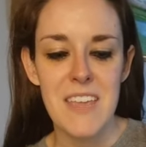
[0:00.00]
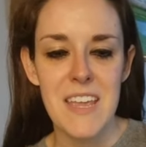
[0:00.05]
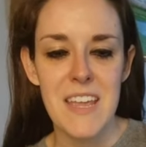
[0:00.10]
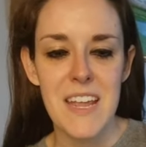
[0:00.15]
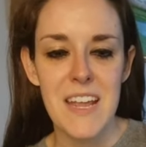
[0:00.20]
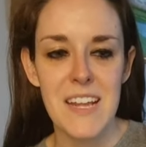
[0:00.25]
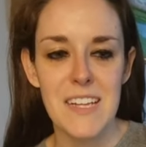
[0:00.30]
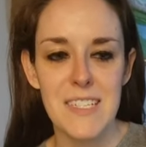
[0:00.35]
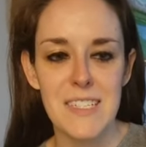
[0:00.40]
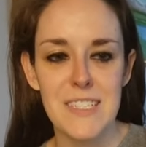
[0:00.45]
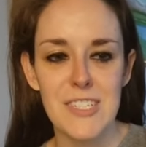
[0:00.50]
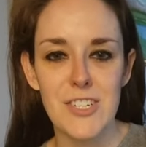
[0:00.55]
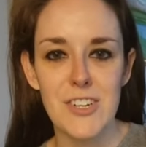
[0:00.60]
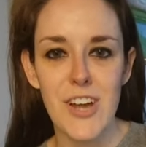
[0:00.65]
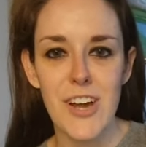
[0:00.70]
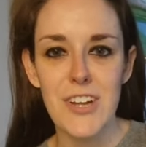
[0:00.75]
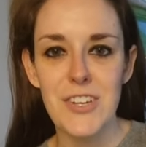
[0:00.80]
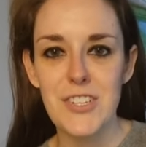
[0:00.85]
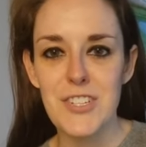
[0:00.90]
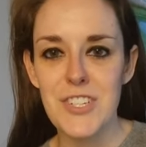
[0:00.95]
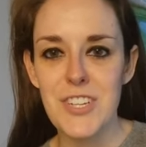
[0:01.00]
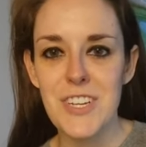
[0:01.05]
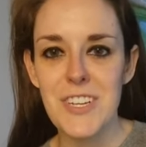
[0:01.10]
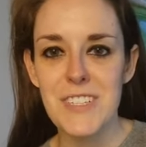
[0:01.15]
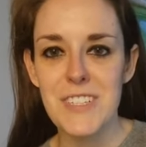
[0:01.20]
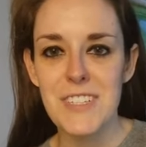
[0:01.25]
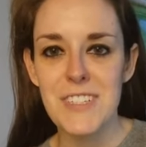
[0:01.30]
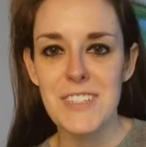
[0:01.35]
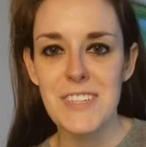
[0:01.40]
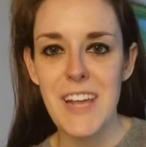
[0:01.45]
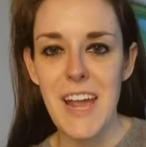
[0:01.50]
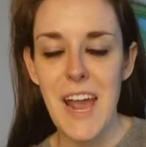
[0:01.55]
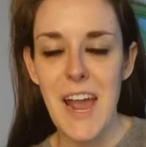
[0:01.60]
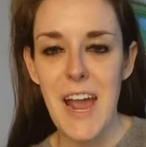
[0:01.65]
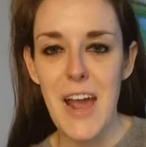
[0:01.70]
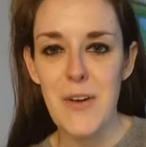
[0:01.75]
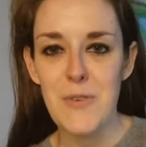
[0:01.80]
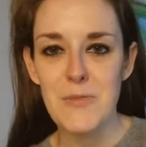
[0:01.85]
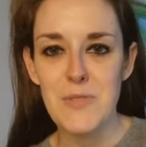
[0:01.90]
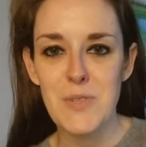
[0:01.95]
It's not just a
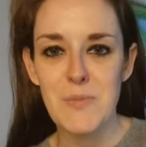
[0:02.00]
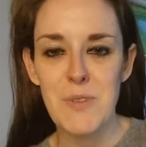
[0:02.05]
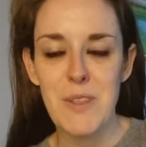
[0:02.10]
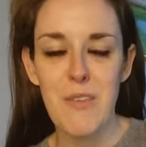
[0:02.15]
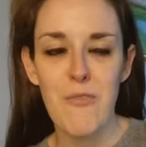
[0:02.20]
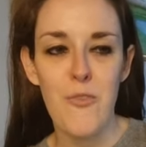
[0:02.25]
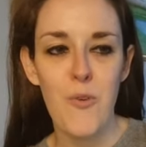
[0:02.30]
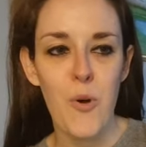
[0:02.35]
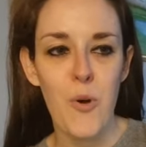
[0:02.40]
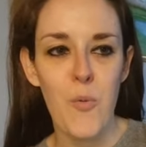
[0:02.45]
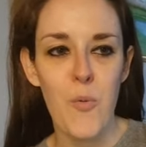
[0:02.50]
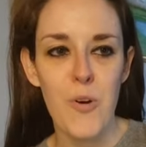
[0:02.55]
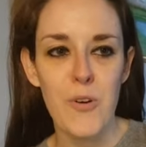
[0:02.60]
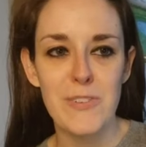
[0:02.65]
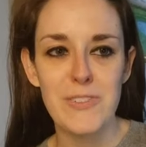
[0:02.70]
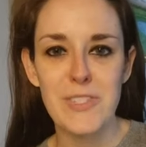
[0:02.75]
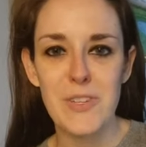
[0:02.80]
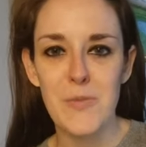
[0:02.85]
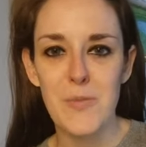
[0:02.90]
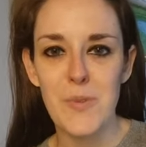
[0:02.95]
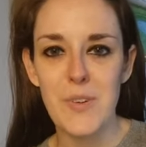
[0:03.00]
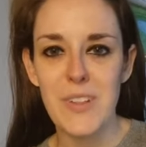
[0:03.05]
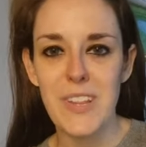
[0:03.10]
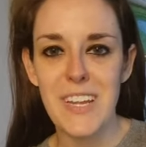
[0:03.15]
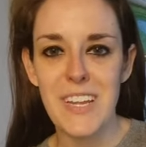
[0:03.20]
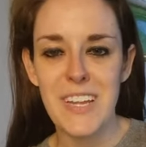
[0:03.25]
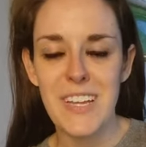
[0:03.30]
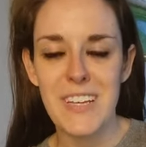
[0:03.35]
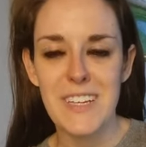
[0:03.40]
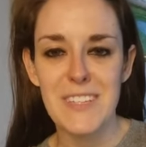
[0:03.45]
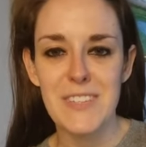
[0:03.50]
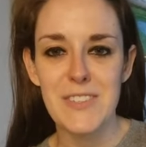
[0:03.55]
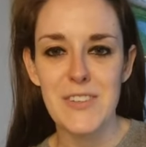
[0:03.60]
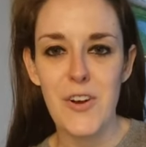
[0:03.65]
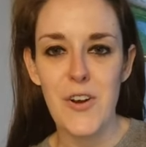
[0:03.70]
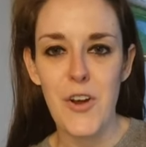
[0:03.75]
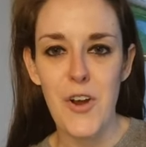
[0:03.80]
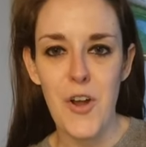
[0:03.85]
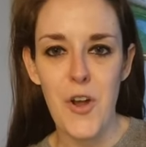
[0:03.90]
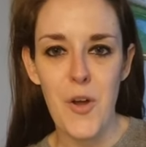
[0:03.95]
house with four walls, it really is
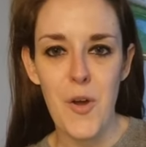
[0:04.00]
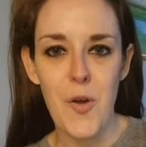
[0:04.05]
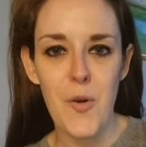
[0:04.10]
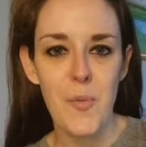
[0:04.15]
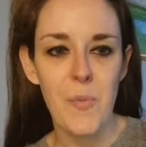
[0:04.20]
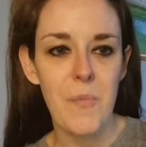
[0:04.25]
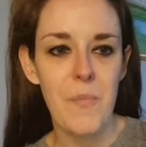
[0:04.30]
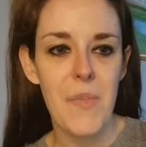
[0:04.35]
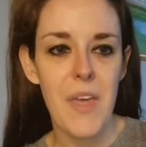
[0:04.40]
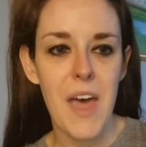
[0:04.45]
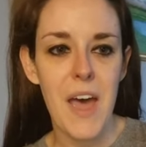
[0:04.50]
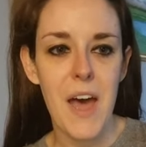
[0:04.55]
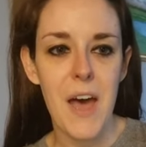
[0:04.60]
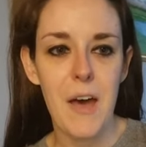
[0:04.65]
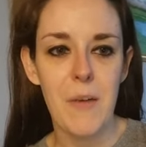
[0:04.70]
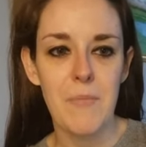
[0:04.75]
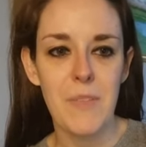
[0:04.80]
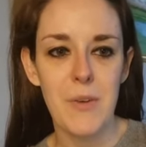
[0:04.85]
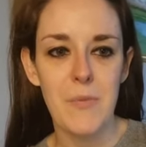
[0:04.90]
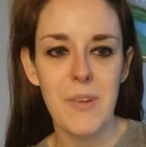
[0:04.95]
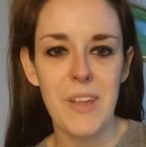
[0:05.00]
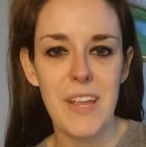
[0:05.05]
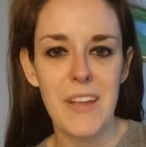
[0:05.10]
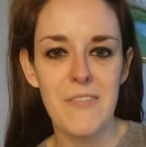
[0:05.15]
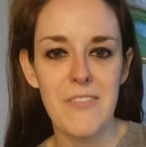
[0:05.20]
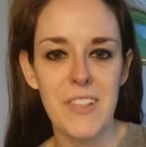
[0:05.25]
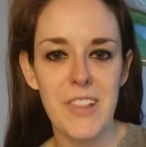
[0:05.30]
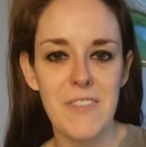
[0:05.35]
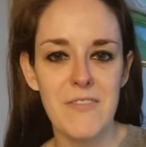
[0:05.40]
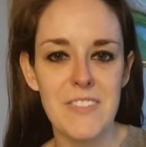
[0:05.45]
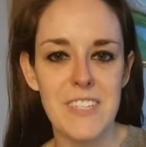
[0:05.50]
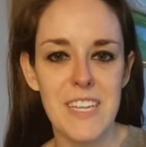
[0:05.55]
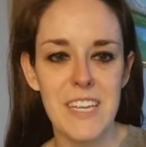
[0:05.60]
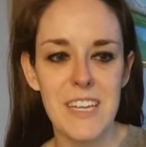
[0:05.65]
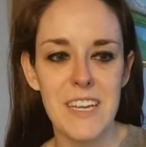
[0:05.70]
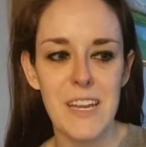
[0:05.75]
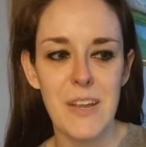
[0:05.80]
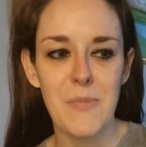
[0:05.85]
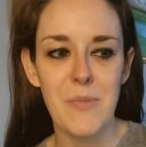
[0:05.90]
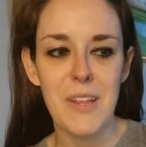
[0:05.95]
our home that we have lived
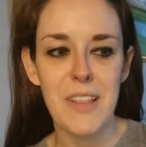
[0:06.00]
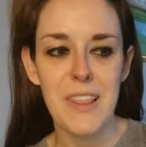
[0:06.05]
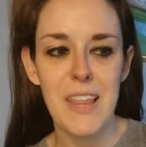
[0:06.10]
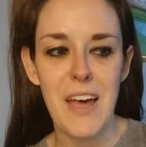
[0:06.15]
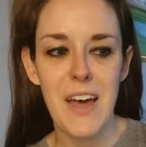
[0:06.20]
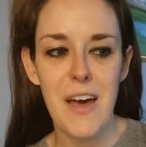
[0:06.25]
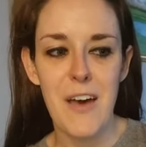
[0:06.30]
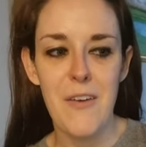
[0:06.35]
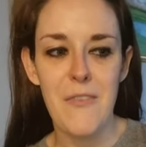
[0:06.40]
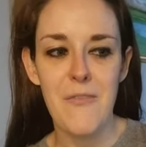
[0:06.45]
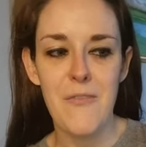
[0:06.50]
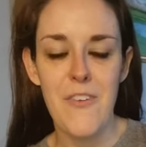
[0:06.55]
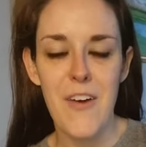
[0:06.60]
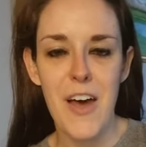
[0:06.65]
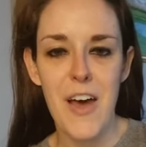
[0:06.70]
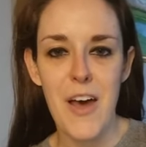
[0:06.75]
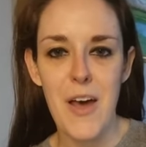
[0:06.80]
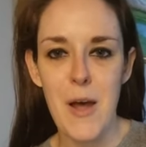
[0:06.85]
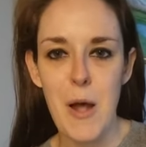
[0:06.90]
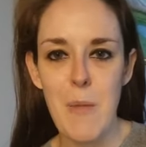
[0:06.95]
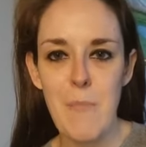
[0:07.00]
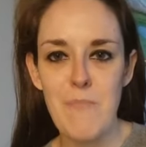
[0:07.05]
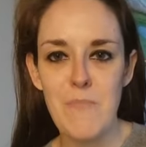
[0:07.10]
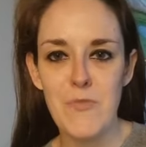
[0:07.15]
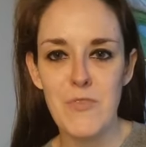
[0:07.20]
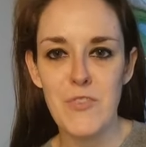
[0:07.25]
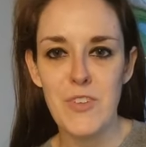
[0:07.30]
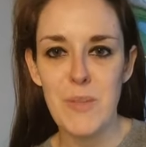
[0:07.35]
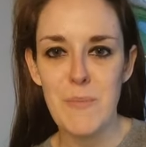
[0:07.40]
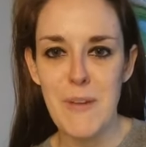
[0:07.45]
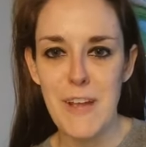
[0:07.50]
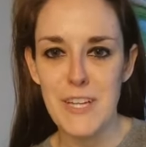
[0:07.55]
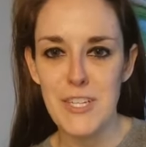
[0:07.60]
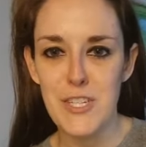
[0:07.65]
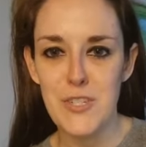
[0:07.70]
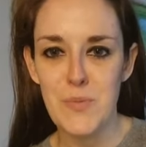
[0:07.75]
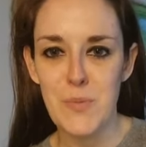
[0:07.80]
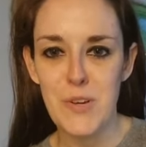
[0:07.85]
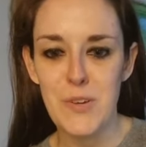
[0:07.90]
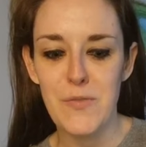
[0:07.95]
in and we love for the
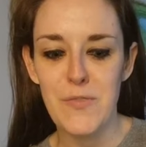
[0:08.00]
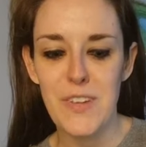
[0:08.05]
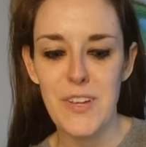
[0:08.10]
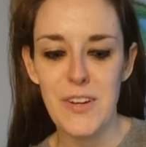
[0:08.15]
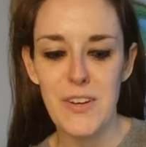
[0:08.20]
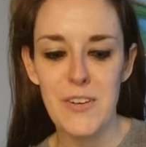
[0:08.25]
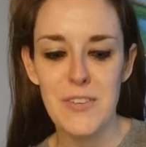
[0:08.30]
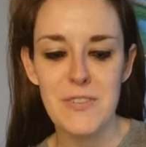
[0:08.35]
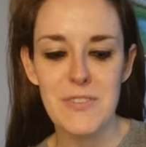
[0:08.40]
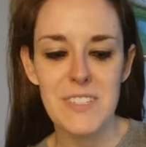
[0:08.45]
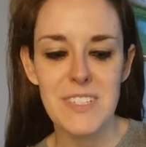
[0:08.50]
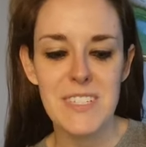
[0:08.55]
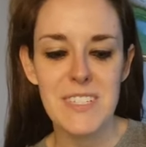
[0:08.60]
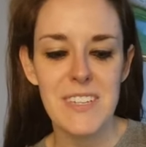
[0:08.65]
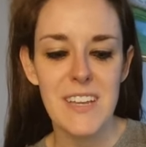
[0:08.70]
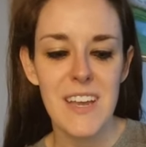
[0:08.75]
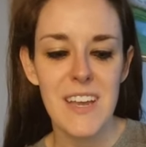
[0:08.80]
past 12 years.